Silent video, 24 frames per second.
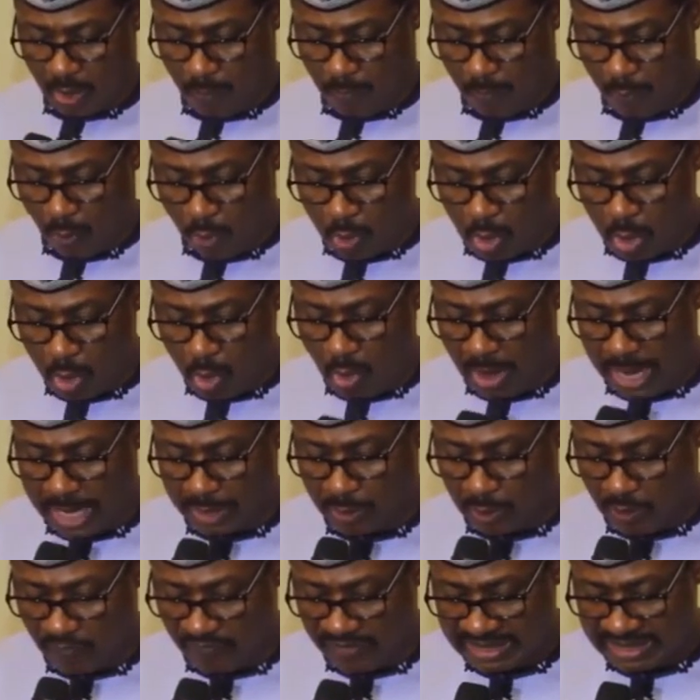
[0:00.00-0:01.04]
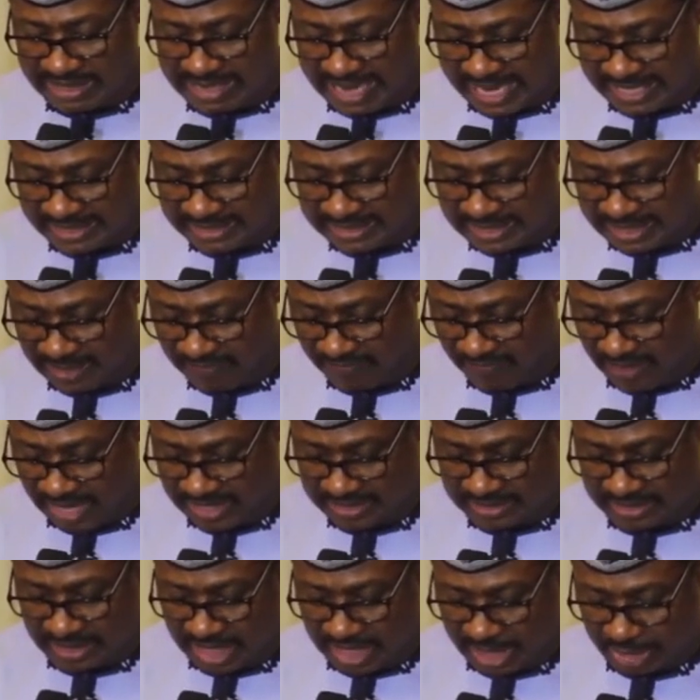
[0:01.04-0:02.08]
polio and COVID 19
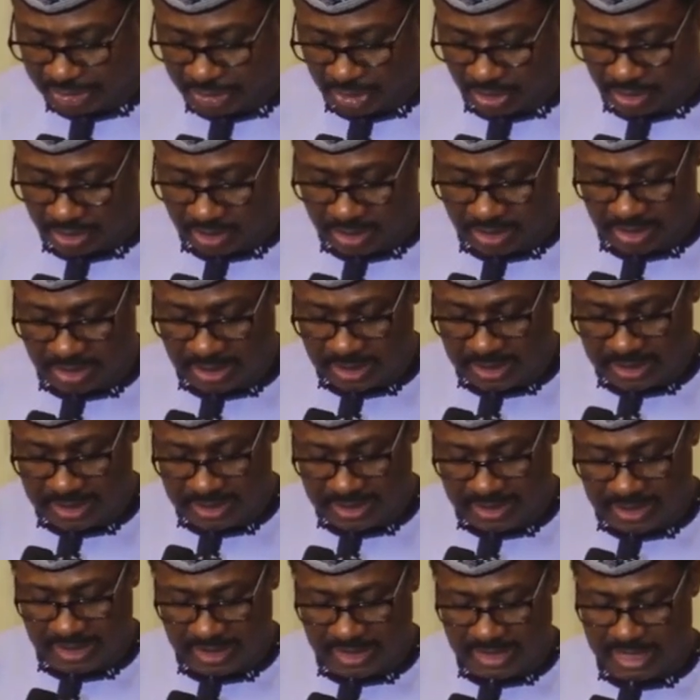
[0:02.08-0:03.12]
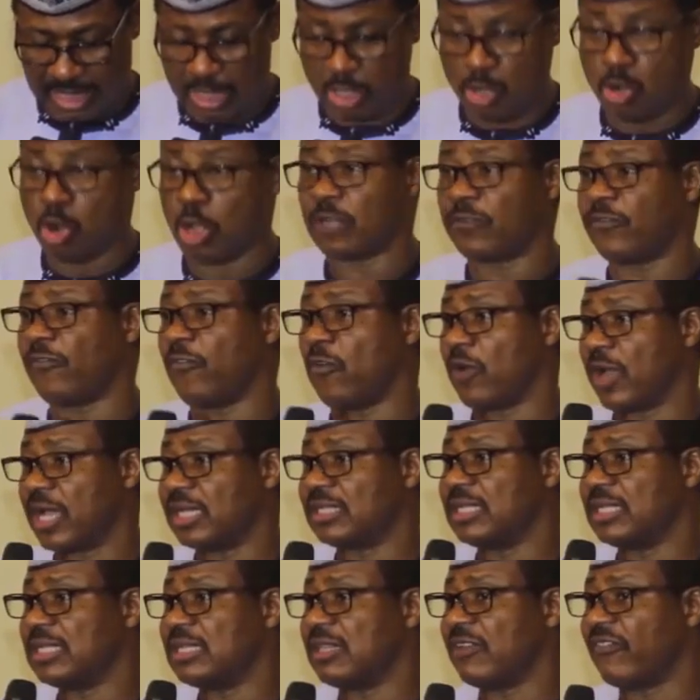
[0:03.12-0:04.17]
vaccination, not
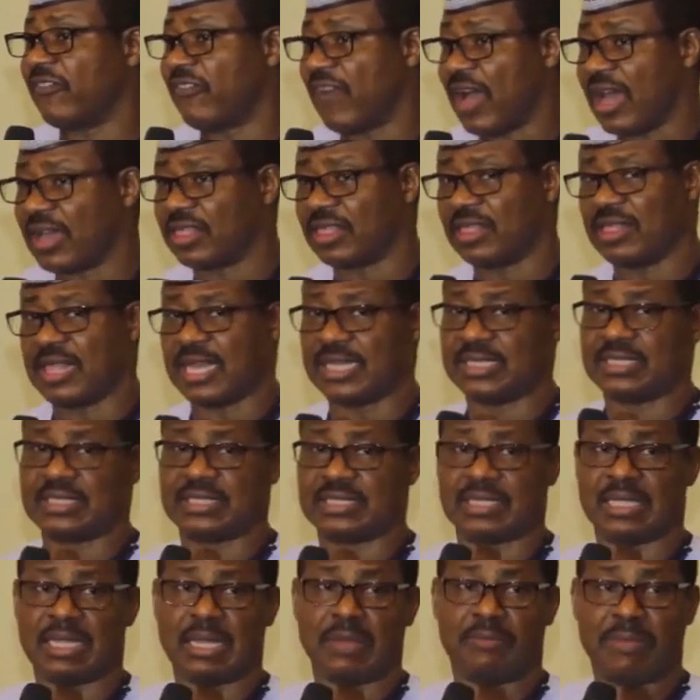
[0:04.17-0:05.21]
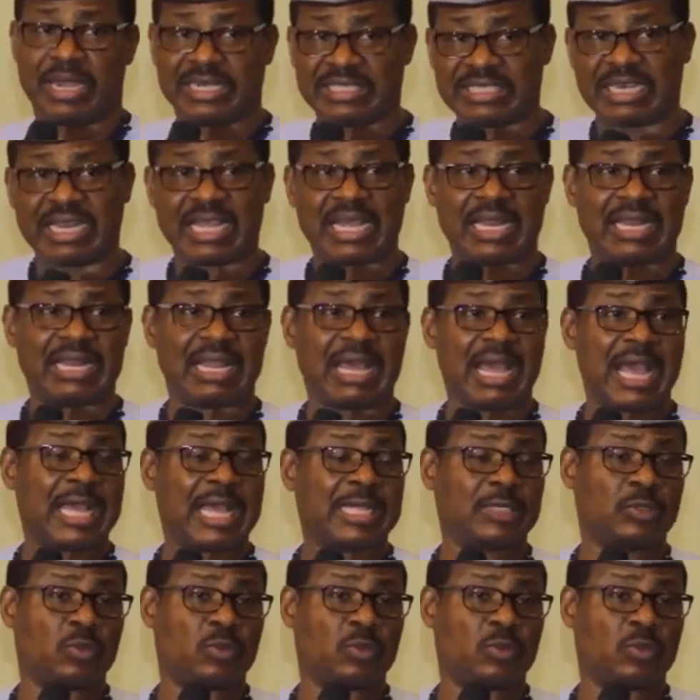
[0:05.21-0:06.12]
forgetting the fact that maternal and